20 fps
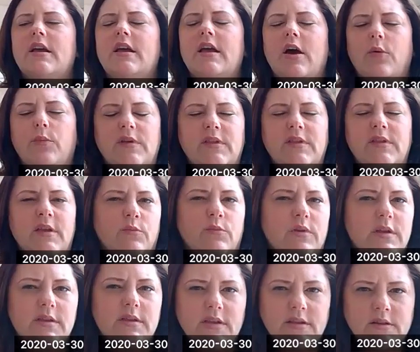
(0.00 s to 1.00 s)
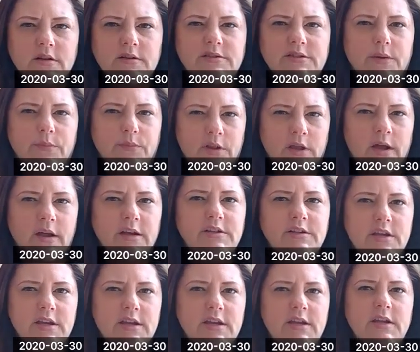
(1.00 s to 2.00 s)
helping them rethink their supply
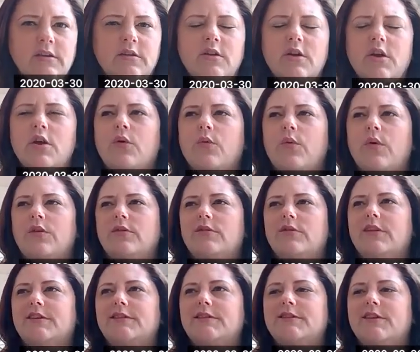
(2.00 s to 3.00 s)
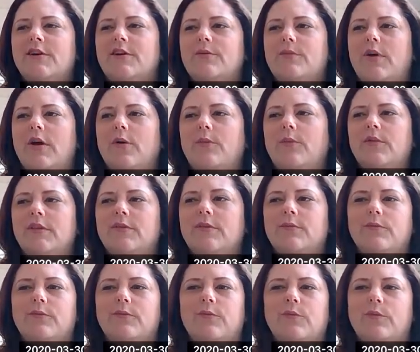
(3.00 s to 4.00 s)
chain, whether that's helping
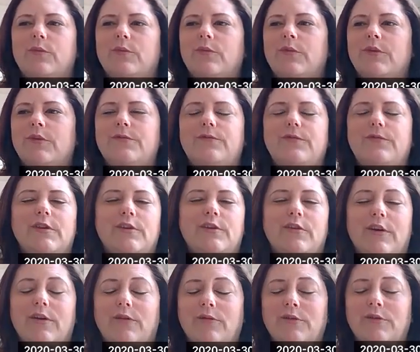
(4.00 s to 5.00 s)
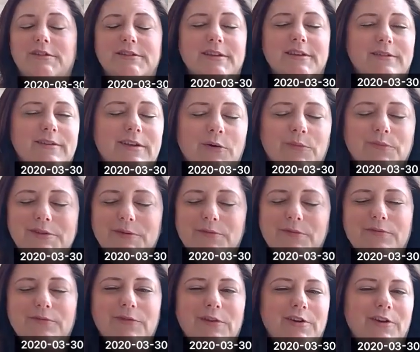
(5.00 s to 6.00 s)
them help
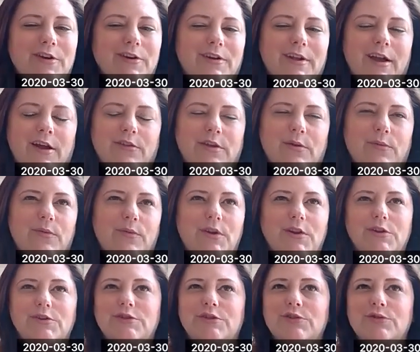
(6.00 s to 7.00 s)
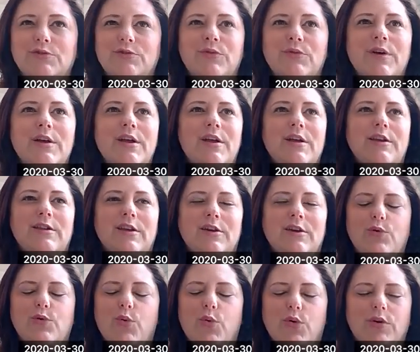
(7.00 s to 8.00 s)
someone figure out how they were going to do their
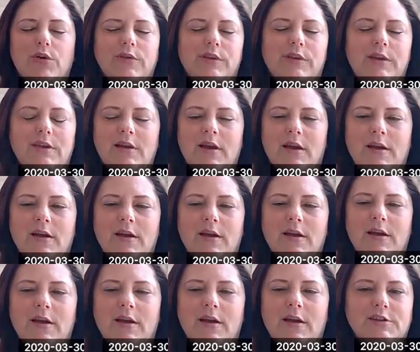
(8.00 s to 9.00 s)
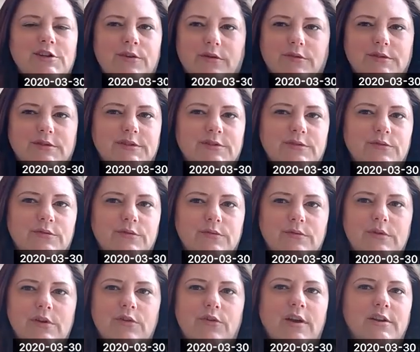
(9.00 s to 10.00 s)
quarterly kind of shout
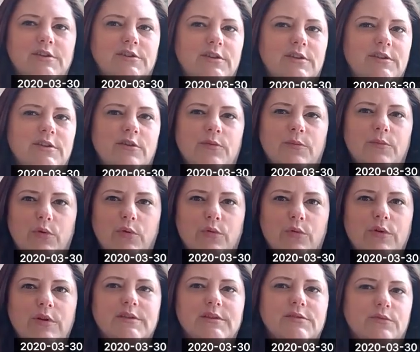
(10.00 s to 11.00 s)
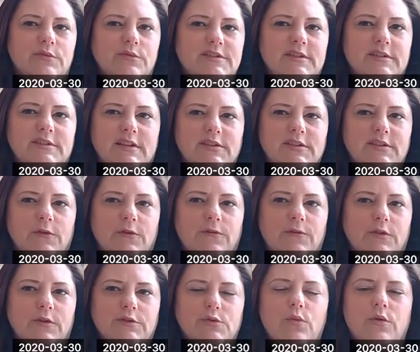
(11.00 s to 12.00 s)
outs to congratulate their employees on a
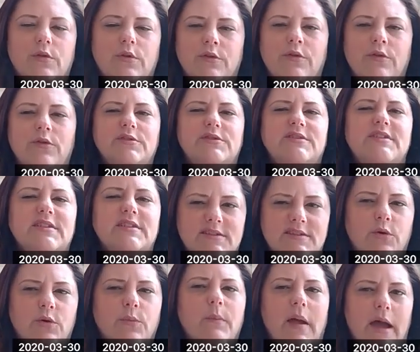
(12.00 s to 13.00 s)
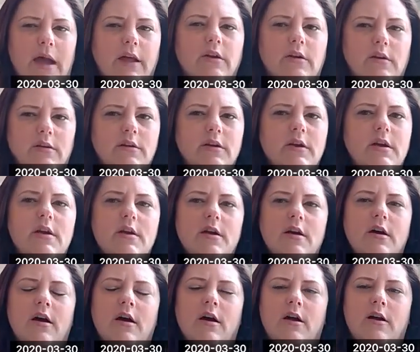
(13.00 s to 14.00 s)
successful first quarter. All those things still
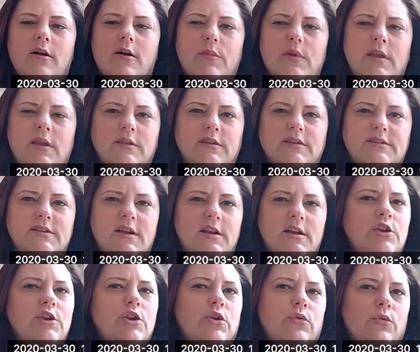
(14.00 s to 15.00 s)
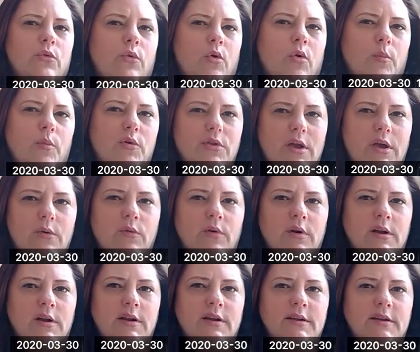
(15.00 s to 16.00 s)
matter in this kind of new
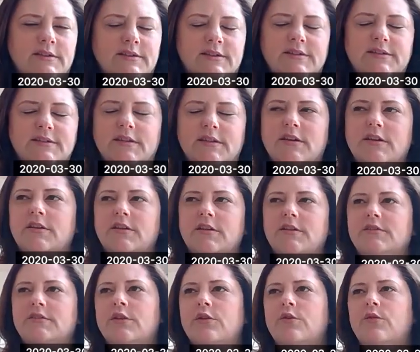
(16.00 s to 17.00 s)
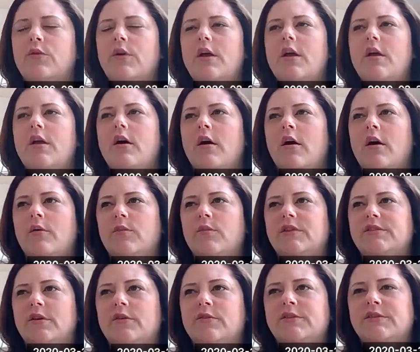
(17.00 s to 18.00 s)
normal that we're going to exist in. And so
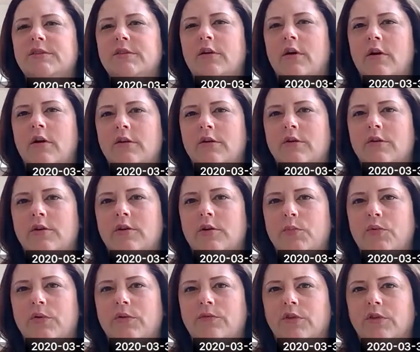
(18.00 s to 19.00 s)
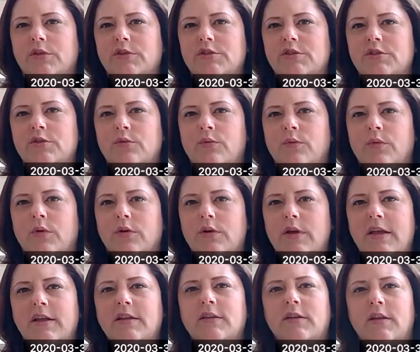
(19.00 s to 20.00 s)
it's always an honor and a privilege
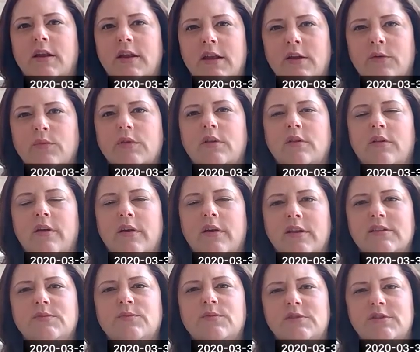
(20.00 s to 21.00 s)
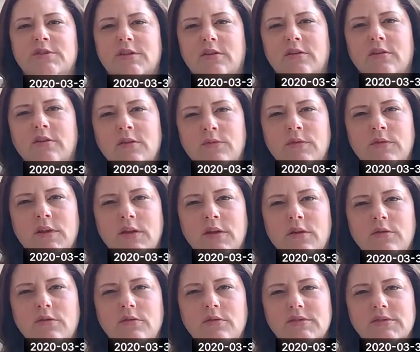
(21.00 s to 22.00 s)
to work hand in hand with clients,
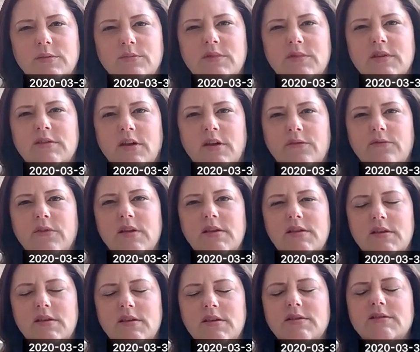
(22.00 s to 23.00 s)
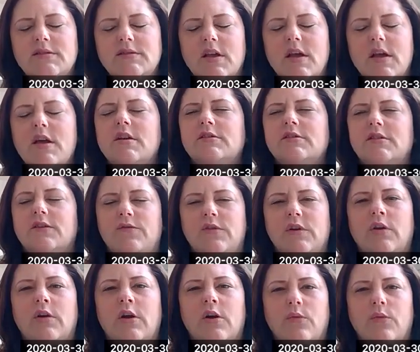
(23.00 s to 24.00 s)
particularly when they go through something tough like this,
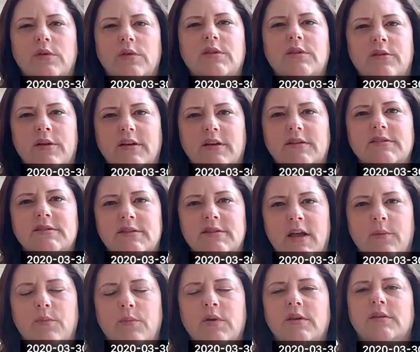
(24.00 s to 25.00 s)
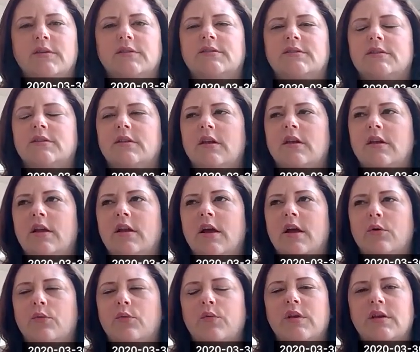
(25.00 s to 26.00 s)
to figure out what their next step is
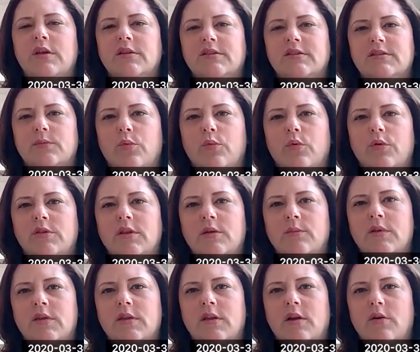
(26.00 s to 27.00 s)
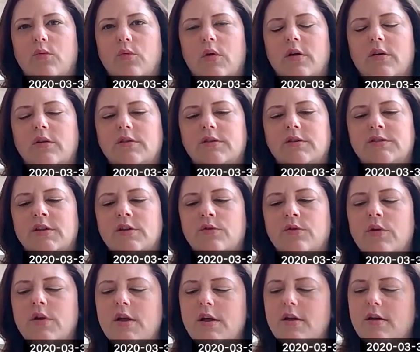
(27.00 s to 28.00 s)
and how we can support them in that
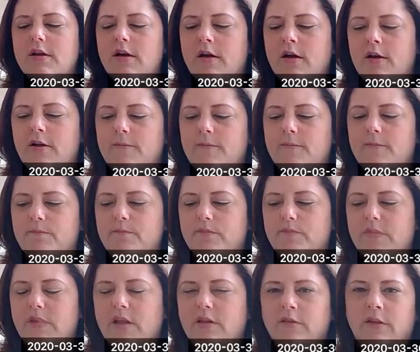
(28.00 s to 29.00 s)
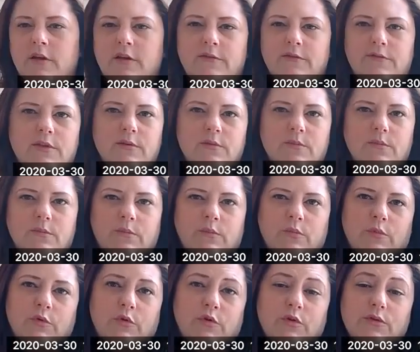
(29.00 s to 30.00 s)
work. So love
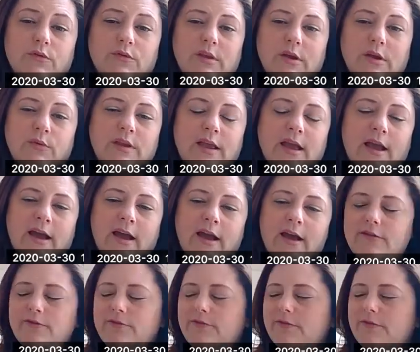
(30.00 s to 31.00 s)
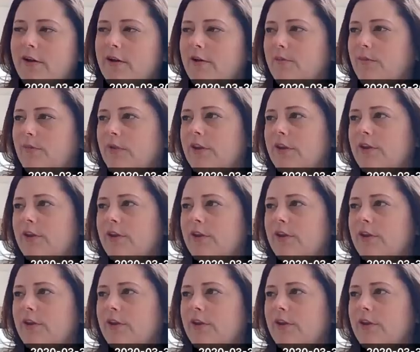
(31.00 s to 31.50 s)
the crew that we have.